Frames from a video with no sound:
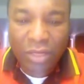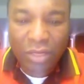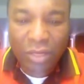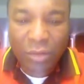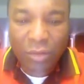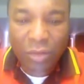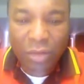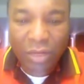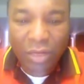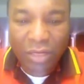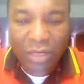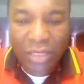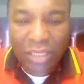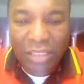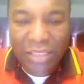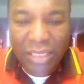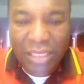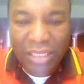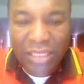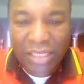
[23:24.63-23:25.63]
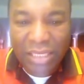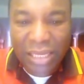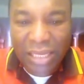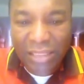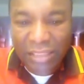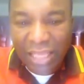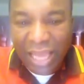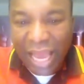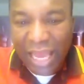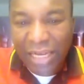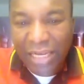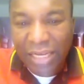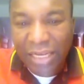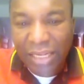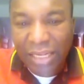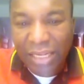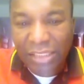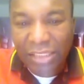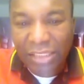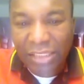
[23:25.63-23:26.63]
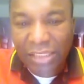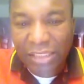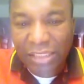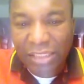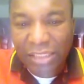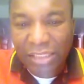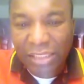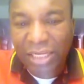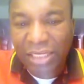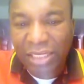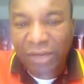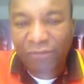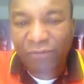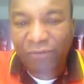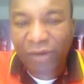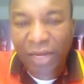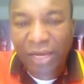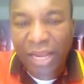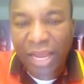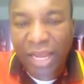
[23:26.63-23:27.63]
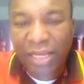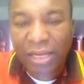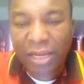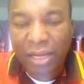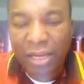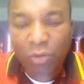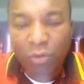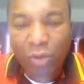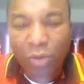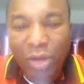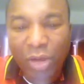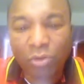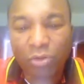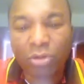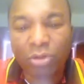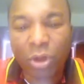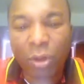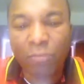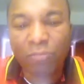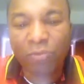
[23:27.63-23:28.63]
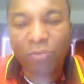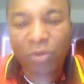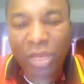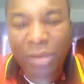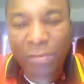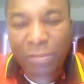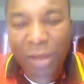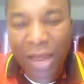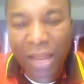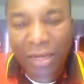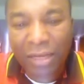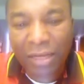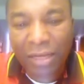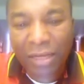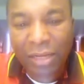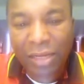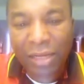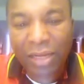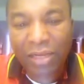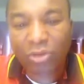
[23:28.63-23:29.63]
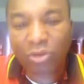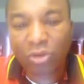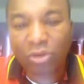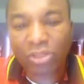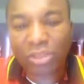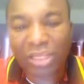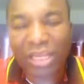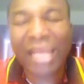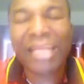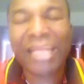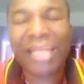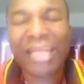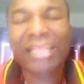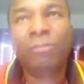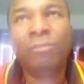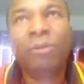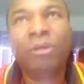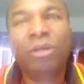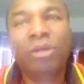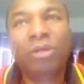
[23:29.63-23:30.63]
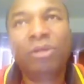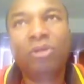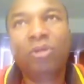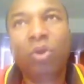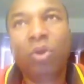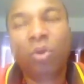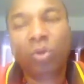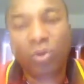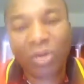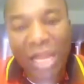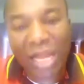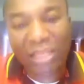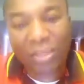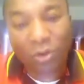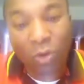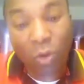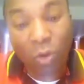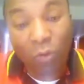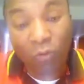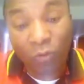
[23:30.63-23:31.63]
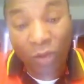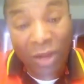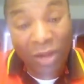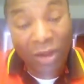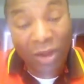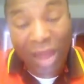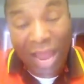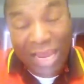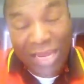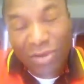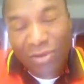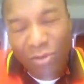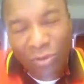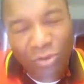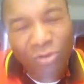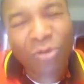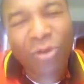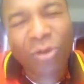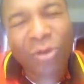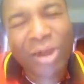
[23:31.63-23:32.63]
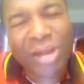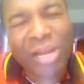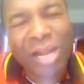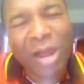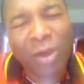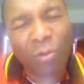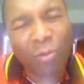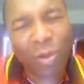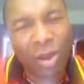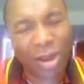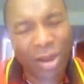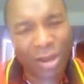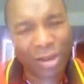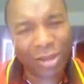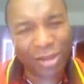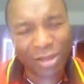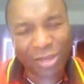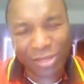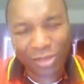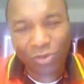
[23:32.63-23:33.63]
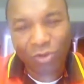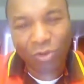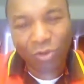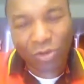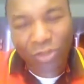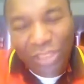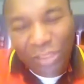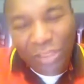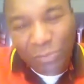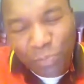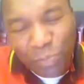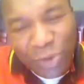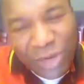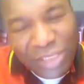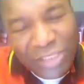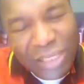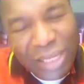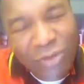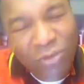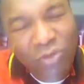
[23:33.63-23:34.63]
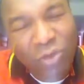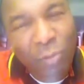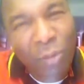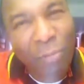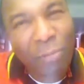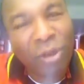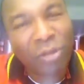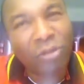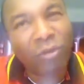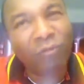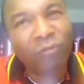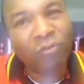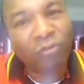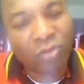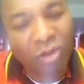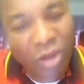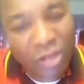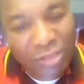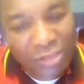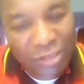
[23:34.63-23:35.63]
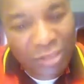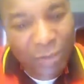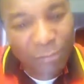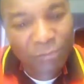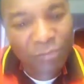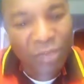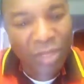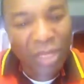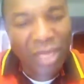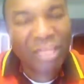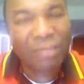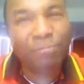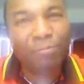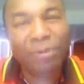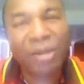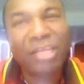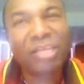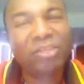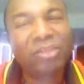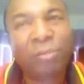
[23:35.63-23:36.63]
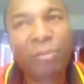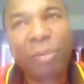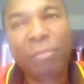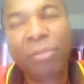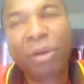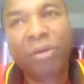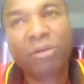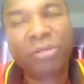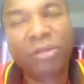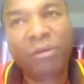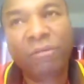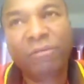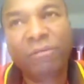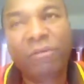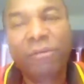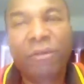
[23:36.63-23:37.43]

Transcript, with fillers: Then it's totally different than when you come to him and just let him know that, oh, Father, I know you're already aware. It brings some amount of trust. It brings some amount of